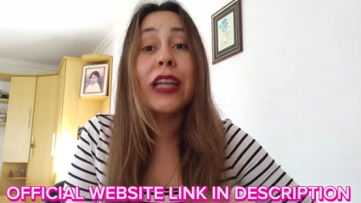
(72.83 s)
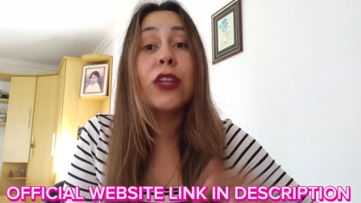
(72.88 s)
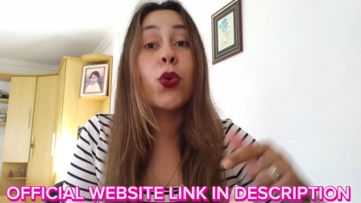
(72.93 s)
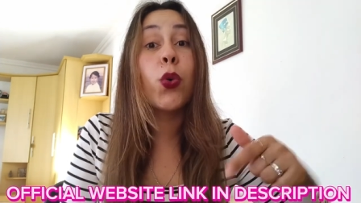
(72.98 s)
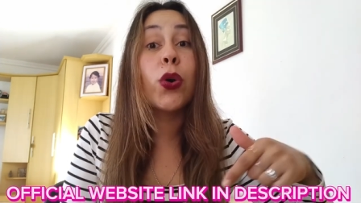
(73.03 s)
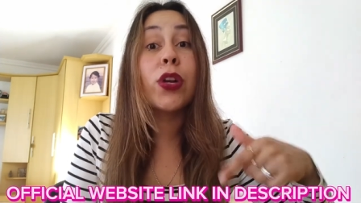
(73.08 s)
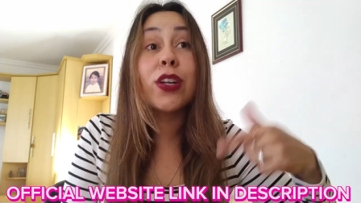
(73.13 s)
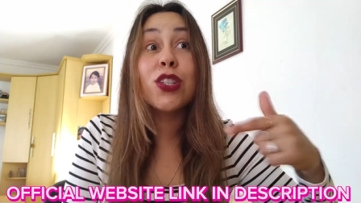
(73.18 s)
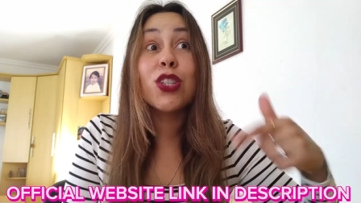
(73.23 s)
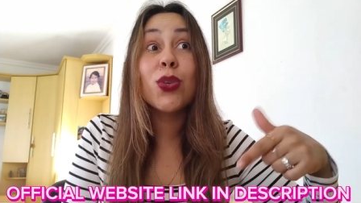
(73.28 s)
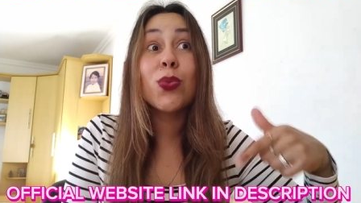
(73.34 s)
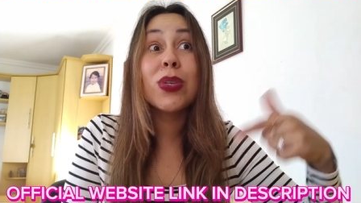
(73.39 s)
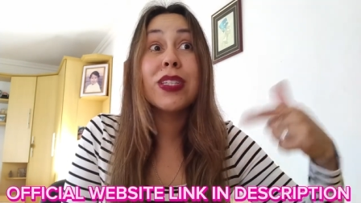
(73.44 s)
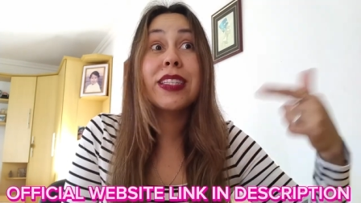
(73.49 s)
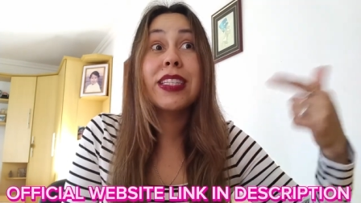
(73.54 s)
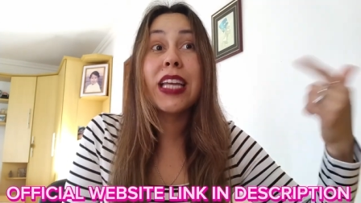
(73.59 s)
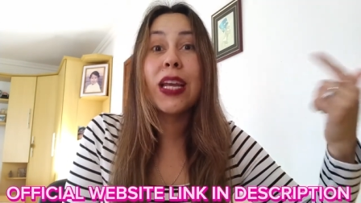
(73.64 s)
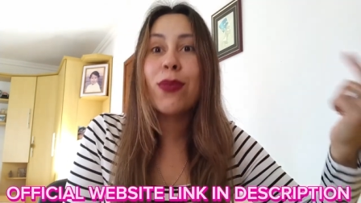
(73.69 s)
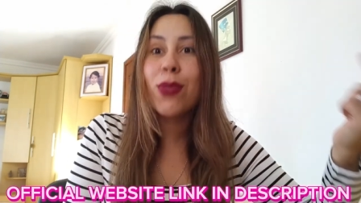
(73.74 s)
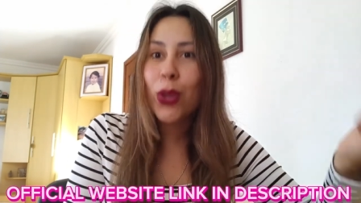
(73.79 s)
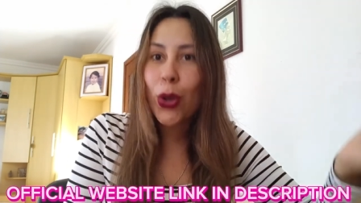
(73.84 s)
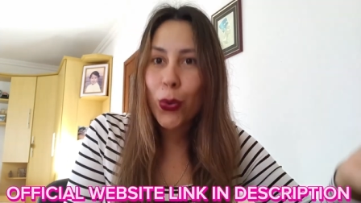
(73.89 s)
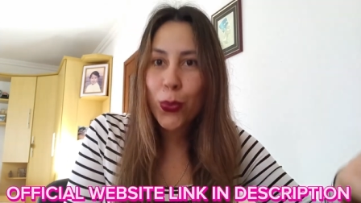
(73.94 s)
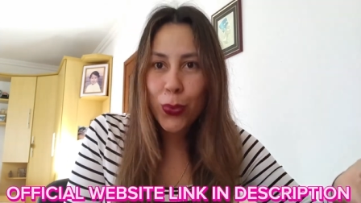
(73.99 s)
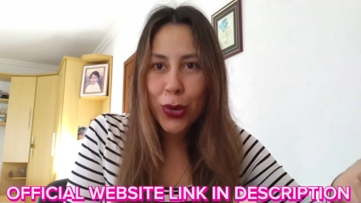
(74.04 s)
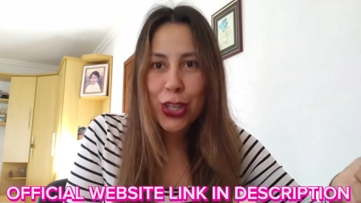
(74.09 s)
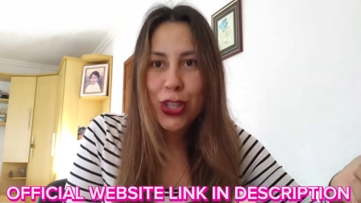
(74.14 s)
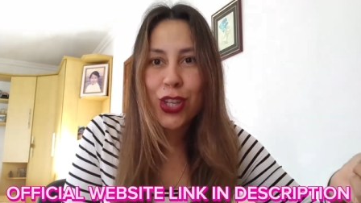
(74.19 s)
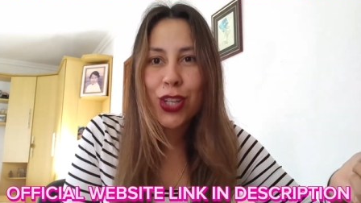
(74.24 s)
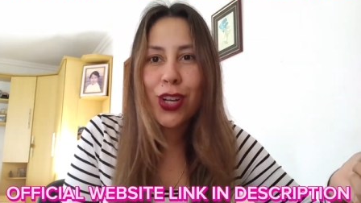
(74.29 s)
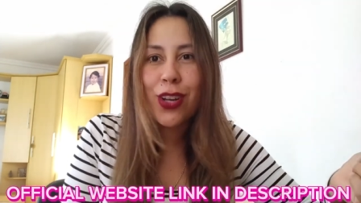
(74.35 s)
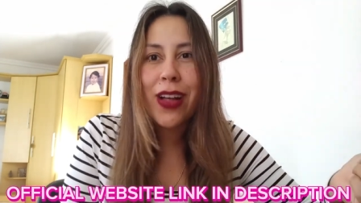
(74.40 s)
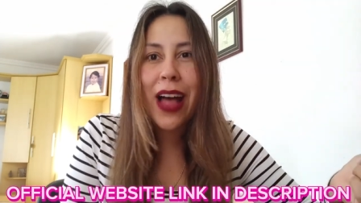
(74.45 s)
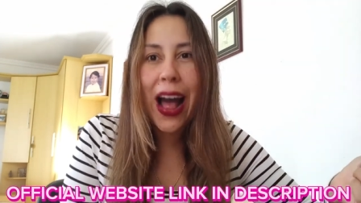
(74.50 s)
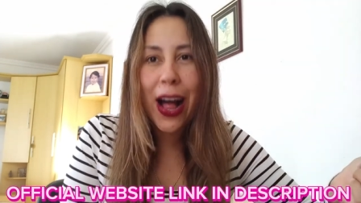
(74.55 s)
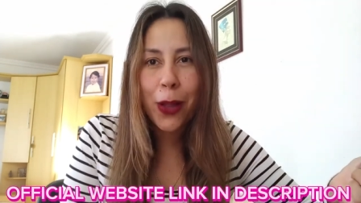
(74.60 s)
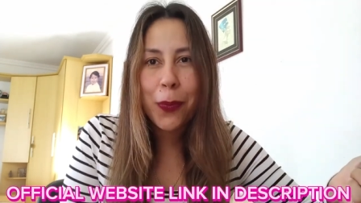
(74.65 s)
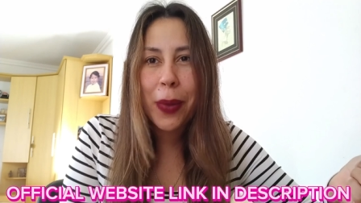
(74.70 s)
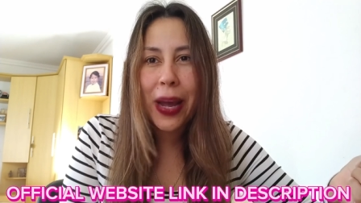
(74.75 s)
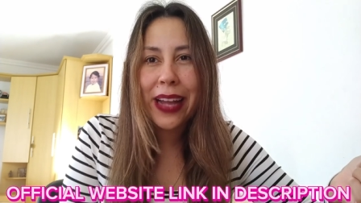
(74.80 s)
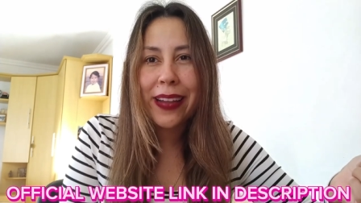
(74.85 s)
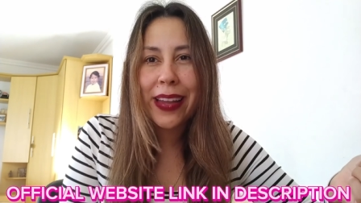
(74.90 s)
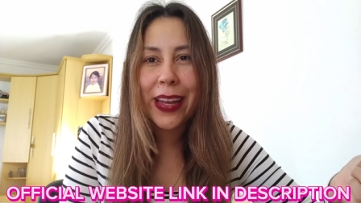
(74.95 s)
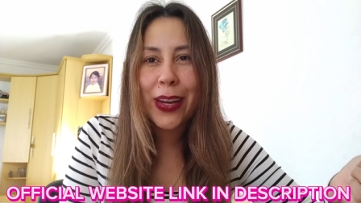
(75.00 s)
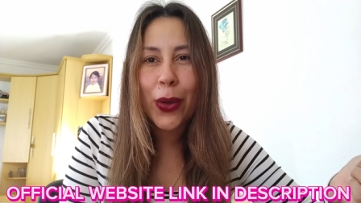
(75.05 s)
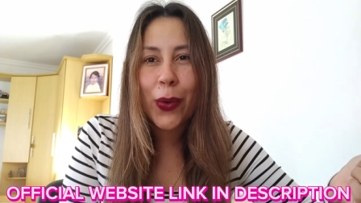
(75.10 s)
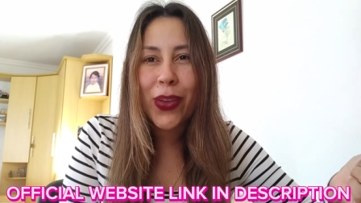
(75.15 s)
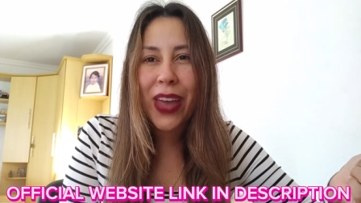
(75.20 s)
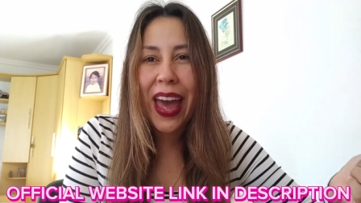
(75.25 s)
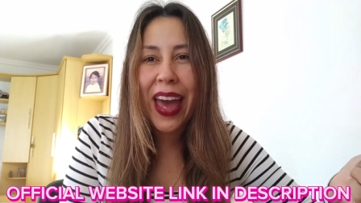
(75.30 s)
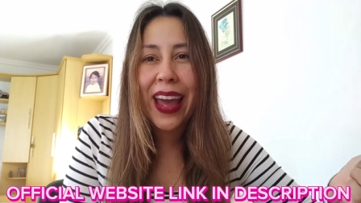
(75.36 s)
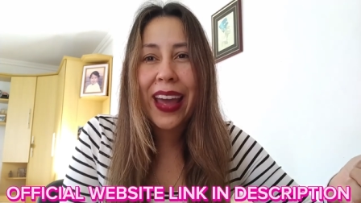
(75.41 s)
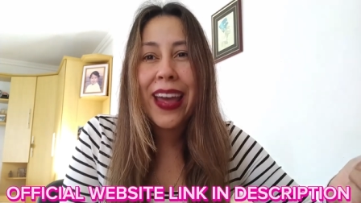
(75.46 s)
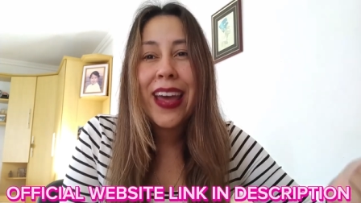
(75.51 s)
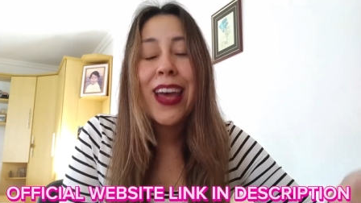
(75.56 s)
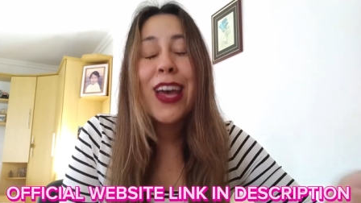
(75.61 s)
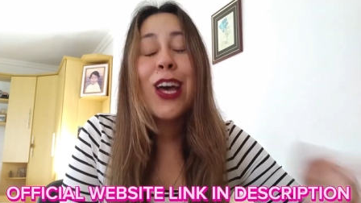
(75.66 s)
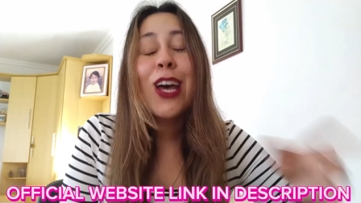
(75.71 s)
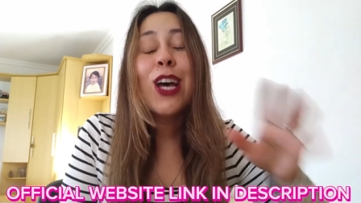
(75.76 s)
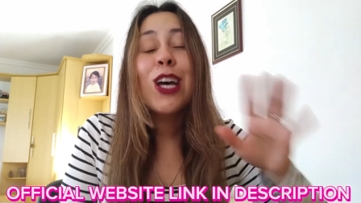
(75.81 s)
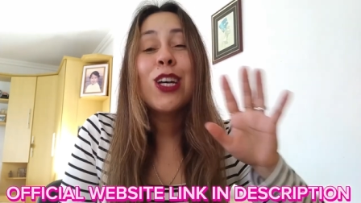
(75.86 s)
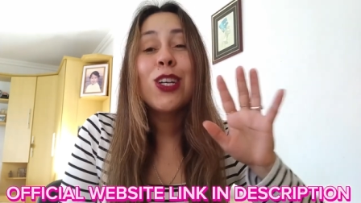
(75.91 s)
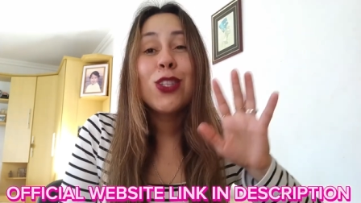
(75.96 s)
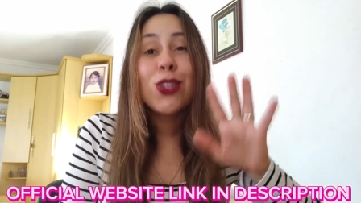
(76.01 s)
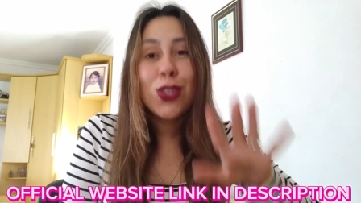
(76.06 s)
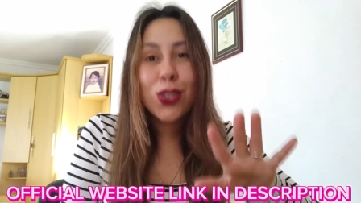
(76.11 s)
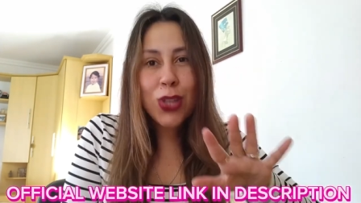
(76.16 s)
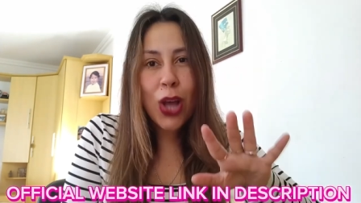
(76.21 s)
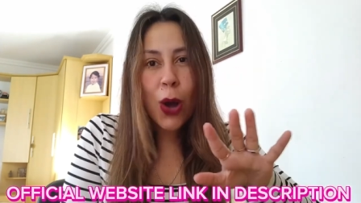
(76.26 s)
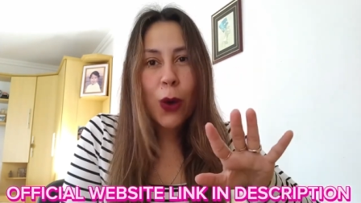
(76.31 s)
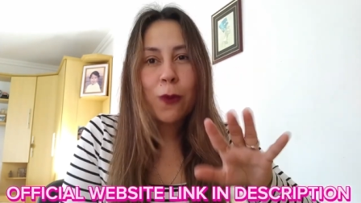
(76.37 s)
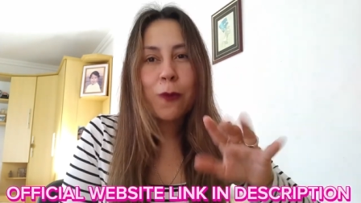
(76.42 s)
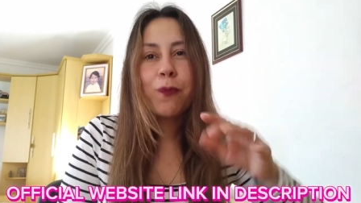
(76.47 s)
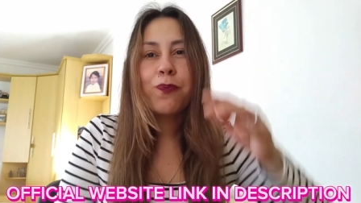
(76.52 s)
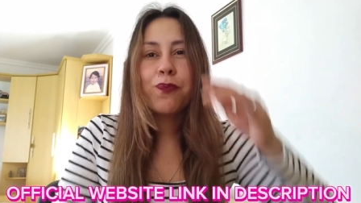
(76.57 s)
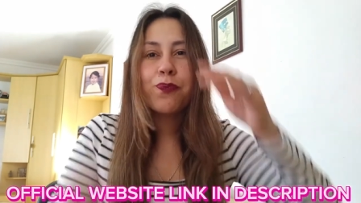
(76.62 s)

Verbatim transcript: in order to receive the original Alpilean, okay? So,